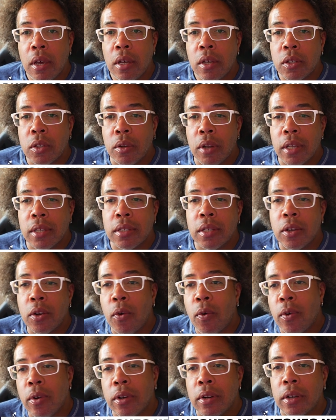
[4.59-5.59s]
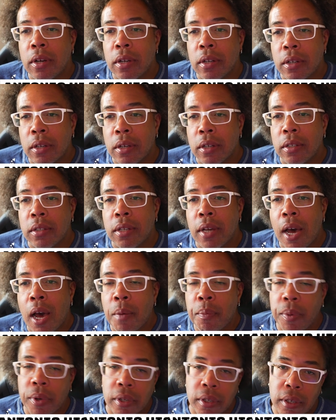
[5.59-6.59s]
So let's get on a
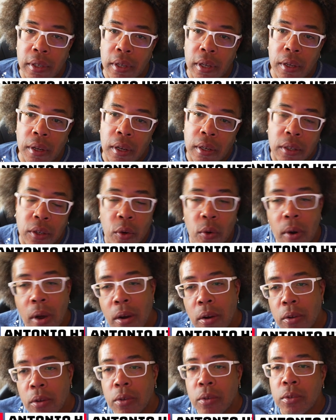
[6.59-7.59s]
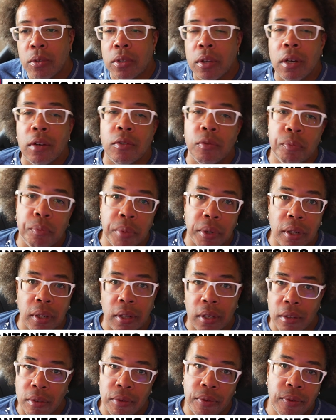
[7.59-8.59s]
topic today, like the Chronicles of
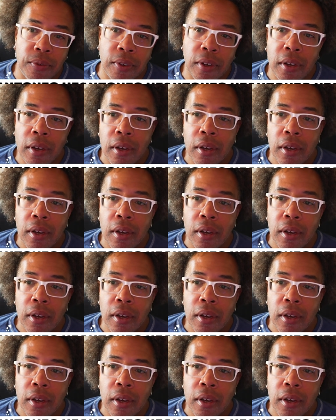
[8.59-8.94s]
Belief.